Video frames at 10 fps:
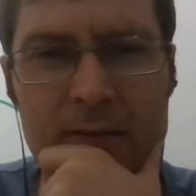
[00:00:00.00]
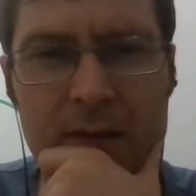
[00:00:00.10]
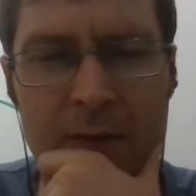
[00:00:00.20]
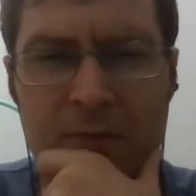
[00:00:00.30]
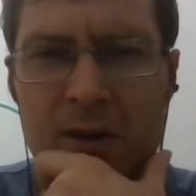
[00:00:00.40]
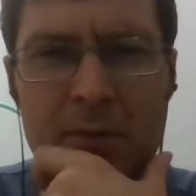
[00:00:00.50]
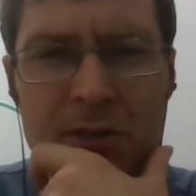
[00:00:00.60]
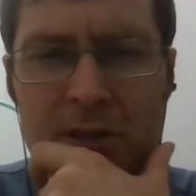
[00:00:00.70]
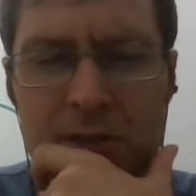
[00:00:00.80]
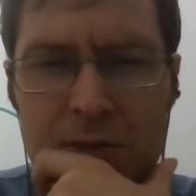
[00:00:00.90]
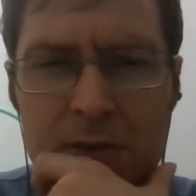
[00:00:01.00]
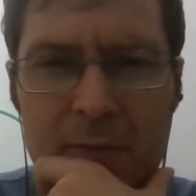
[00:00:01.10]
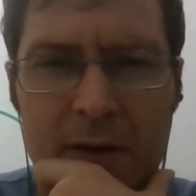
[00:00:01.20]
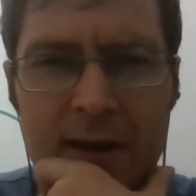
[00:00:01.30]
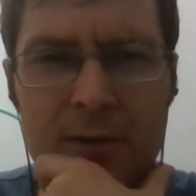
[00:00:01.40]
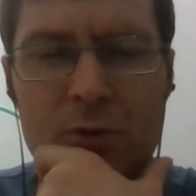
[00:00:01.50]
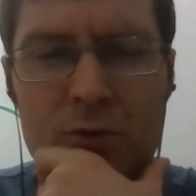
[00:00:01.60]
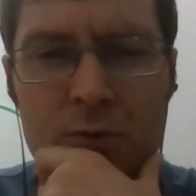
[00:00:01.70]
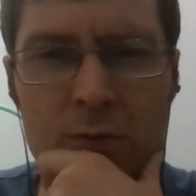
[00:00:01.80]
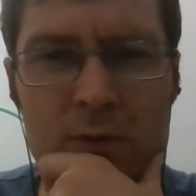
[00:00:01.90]
very much concerned about animal
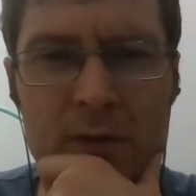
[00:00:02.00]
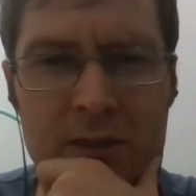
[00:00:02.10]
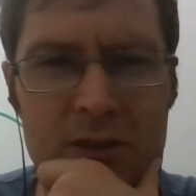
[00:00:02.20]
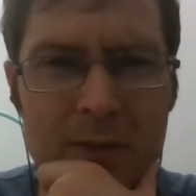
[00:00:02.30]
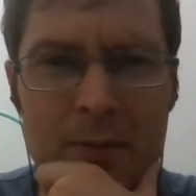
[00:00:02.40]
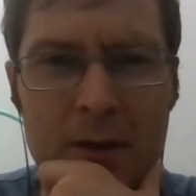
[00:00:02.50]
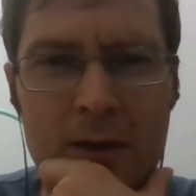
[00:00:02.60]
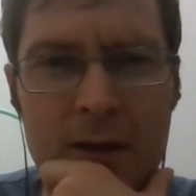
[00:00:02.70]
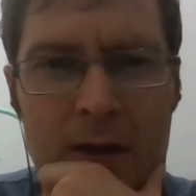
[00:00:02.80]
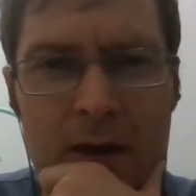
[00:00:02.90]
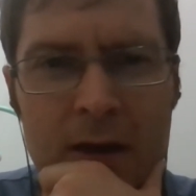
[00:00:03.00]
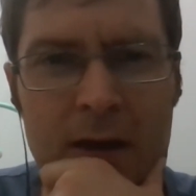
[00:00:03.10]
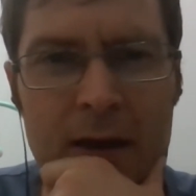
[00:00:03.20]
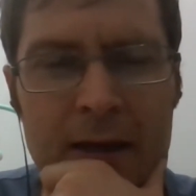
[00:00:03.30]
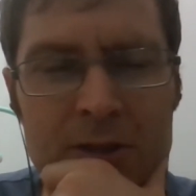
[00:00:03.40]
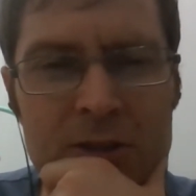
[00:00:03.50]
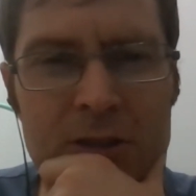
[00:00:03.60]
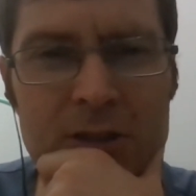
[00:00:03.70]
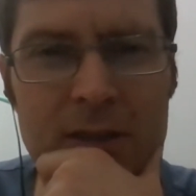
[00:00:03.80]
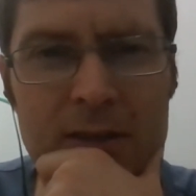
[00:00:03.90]
cruelty. So maybe it's
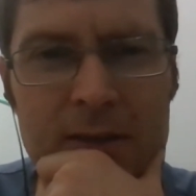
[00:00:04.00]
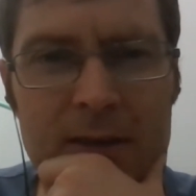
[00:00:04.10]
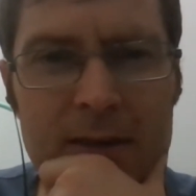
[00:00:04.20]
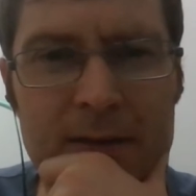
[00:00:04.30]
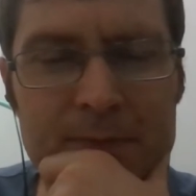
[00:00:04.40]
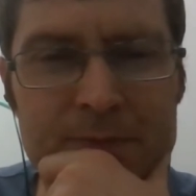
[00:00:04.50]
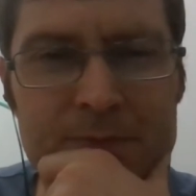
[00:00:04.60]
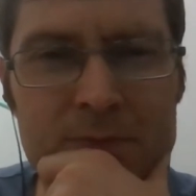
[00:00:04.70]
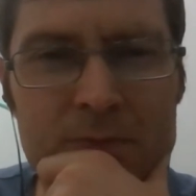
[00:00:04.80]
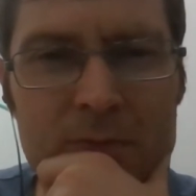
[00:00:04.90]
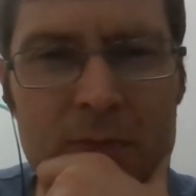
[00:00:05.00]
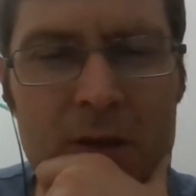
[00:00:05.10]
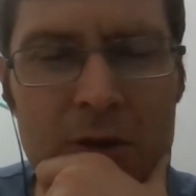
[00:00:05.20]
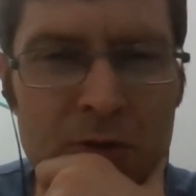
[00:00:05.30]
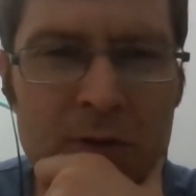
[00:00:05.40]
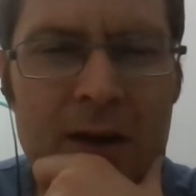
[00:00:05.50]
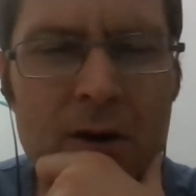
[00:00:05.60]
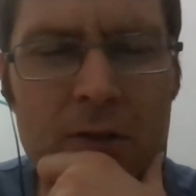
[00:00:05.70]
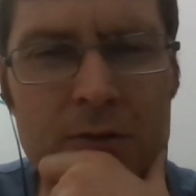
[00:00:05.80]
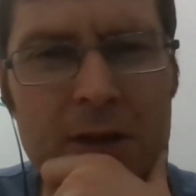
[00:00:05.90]
just that you take
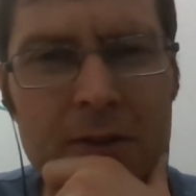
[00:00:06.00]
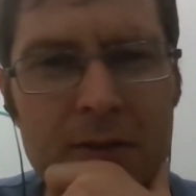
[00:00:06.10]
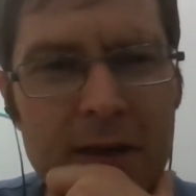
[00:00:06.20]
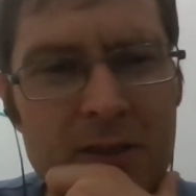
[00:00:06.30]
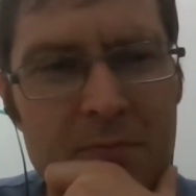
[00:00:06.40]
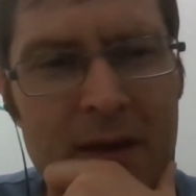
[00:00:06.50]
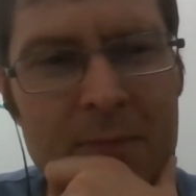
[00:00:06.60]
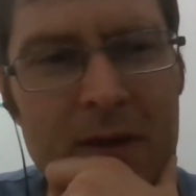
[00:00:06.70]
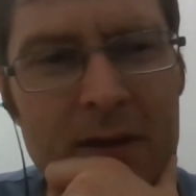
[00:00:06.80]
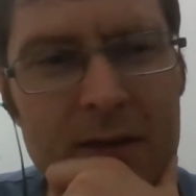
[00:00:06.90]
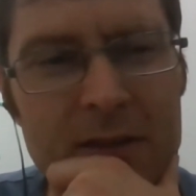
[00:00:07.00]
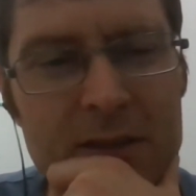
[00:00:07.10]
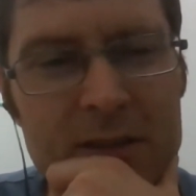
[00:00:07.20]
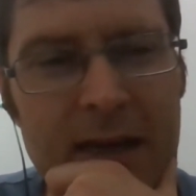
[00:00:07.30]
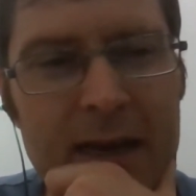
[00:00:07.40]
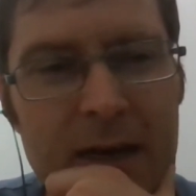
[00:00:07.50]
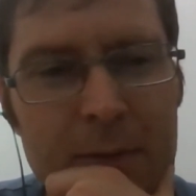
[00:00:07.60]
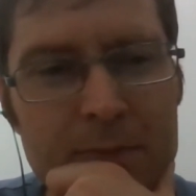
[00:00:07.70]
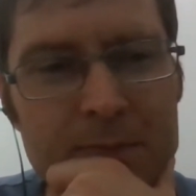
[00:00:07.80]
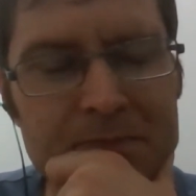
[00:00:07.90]
all those other things, maybe it doesn't stack
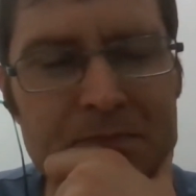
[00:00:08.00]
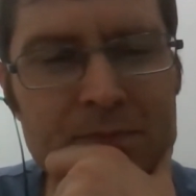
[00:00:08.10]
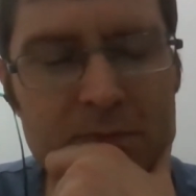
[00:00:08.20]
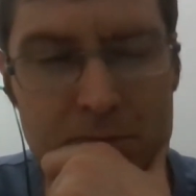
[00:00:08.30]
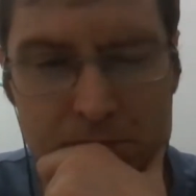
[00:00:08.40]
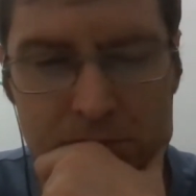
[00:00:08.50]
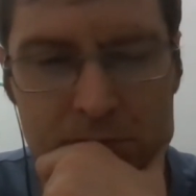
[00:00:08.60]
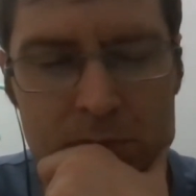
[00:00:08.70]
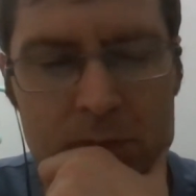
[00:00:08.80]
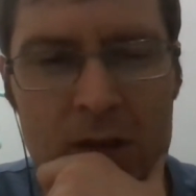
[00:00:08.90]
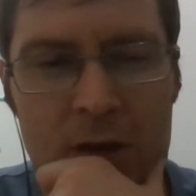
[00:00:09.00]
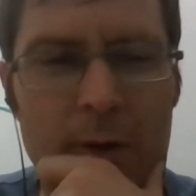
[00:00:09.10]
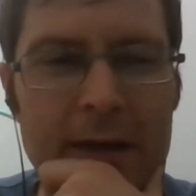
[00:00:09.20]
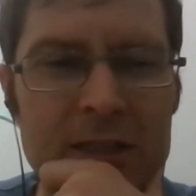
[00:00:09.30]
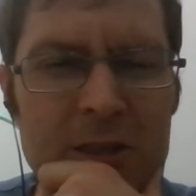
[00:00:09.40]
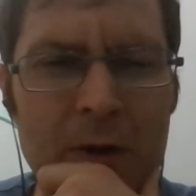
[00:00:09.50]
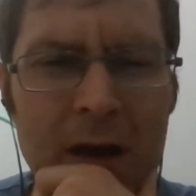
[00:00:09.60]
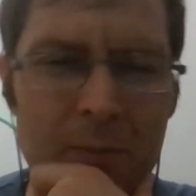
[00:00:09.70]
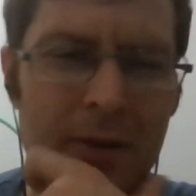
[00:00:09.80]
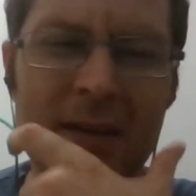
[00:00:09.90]
up quite so
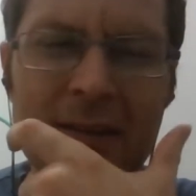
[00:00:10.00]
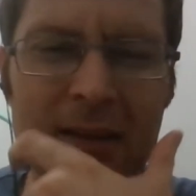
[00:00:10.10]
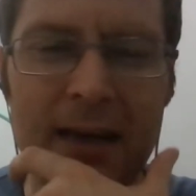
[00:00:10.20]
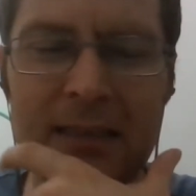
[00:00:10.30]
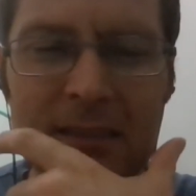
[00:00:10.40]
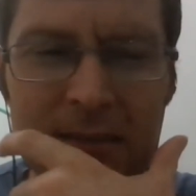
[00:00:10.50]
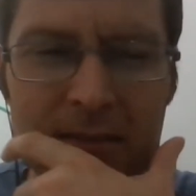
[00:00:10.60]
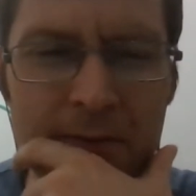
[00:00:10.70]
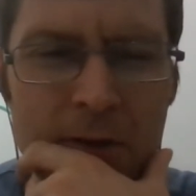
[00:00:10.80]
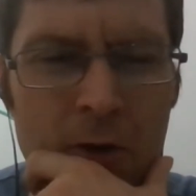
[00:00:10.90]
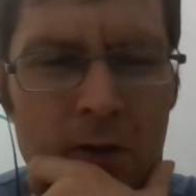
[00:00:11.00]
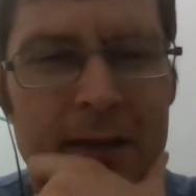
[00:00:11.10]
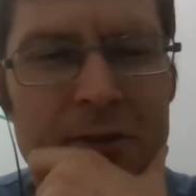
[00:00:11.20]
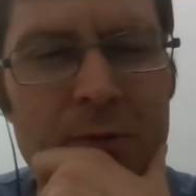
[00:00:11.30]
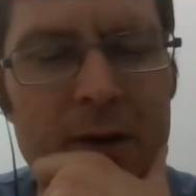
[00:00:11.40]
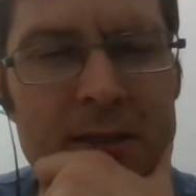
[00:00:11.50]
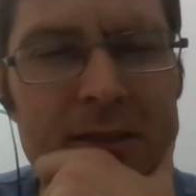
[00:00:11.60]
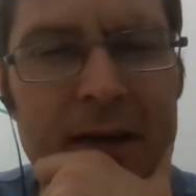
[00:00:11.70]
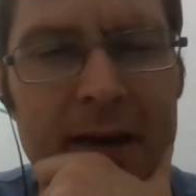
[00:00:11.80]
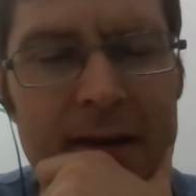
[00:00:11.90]
well. But nonetheless, on the whole, I do want to
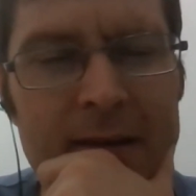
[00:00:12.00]
say,